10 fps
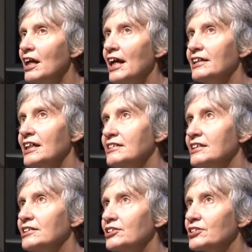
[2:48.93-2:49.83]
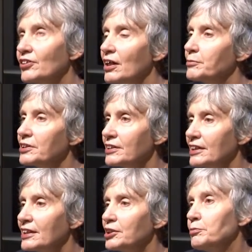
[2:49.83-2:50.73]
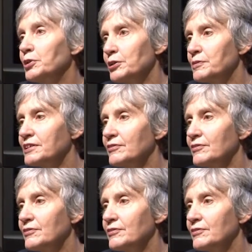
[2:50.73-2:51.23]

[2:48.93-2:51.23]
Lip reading: and as he described it there, the purpose